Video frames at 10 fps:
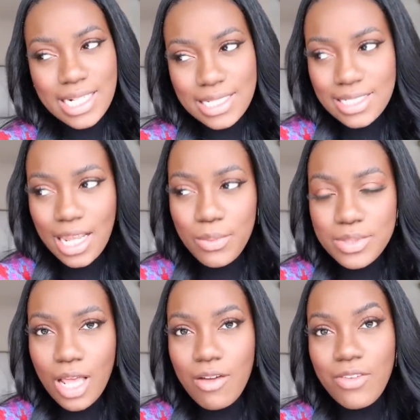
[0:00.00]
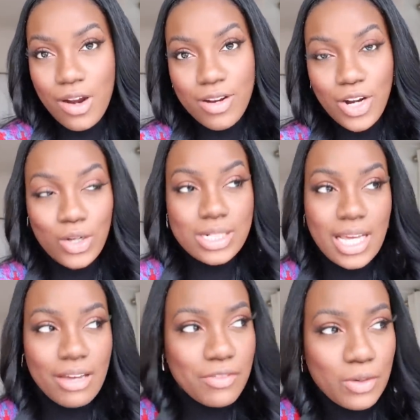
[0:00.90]
Yesterday was a very long
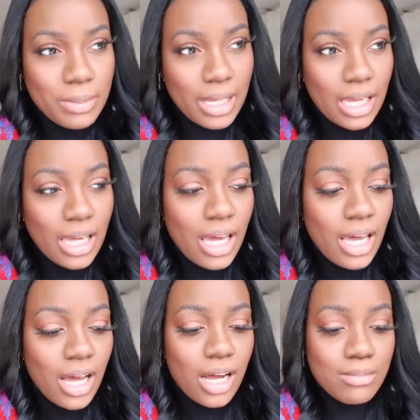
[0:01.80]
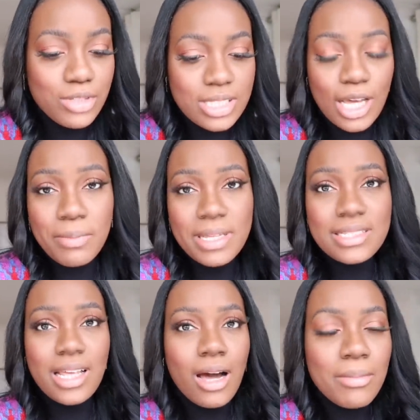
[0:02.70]
day for me. I'm just helping
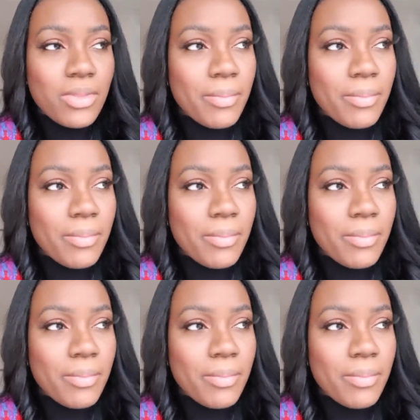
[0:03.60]
set up